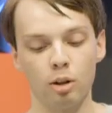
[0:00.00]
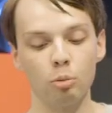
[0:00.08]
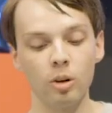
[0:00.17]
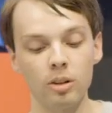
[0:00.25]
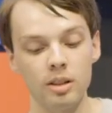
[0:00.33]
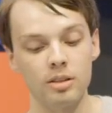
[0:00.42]
The
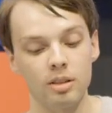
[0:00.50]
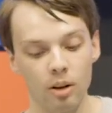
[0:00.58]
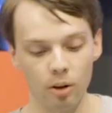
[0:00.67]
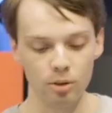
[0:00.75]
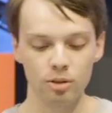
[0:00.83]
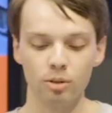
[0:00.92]
word is
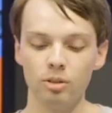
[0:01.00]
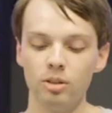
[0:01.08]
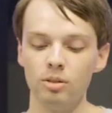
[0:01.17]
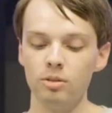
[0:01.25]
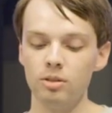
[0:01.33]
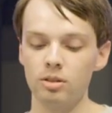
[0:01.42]
also
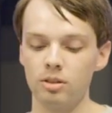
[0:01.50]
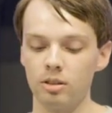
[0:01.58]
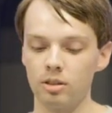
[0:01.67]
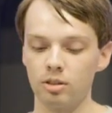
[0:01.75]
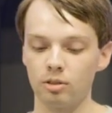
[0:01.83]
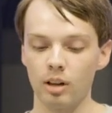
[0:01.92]
used to
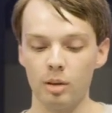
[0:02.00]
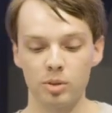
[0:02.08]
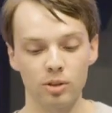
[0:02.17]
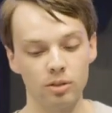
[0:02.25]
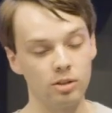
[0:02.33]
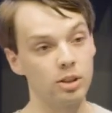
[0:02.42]
describe
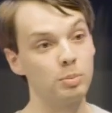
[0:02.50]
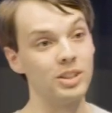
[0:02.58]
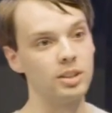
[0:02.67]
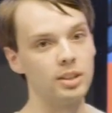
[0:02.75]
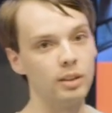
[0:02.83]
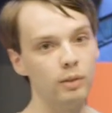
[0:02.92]
certain
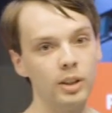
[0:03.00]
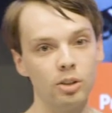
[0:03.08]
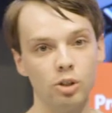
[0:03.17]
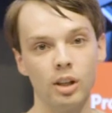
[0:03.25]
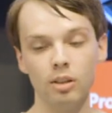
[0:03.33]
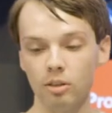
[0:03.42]
specific
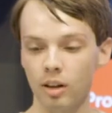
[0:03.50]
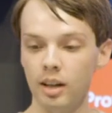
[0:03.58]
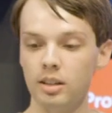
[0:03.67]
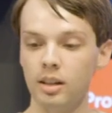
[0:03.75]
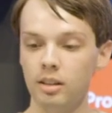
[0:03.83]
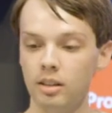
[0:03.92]
gender
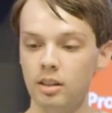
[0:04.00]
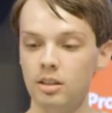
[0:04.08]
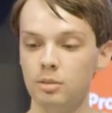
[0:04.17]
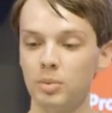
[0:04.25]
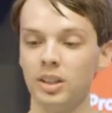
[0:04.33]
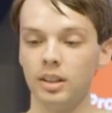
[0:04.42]

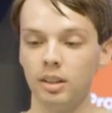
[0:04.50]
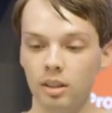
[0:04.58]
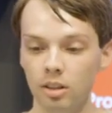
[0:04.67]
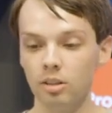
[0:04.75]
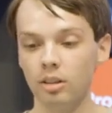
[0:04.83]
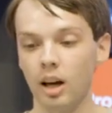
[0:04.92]
identities, but
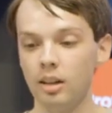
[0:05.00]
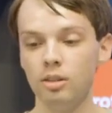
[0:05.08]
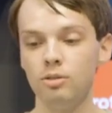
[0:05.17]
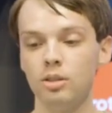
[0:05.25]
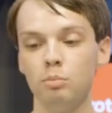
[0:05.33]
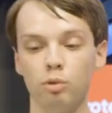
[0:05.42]
here I
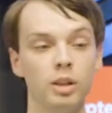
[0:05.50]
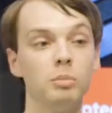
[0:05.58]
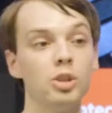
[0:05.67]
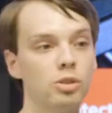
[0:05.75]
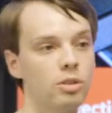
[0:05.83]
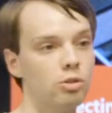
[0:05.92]
use it pretty
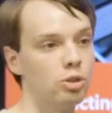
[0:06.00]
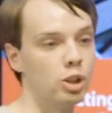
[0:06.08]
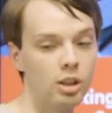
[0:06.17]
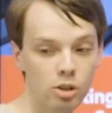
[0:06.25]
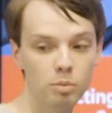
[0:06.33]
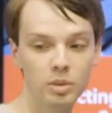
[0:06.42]
much
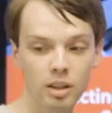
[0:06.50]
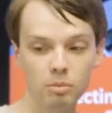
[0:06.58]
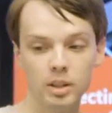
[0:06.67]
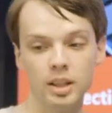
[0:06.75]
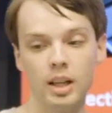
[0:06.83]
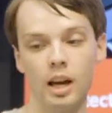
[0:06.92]
interchangeably
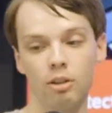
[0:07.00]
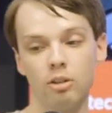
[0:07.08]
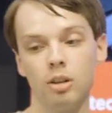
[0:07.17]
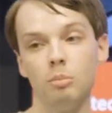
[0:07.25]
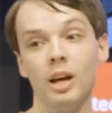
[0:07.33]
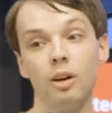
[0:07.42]
with the
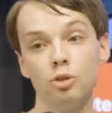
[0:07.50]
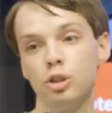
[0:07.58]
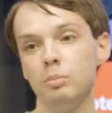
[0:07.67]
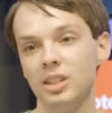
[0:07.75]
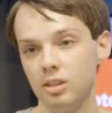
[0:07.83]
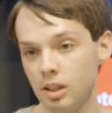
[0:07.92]
acronym
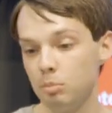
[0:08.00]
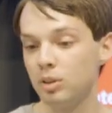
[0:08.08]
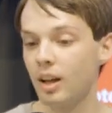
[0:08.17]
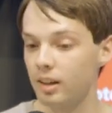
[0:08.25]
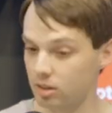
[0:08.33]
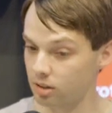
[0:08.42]
LGBT
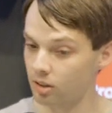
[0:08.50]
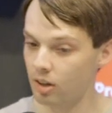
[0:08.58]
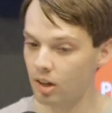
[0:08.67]
plus.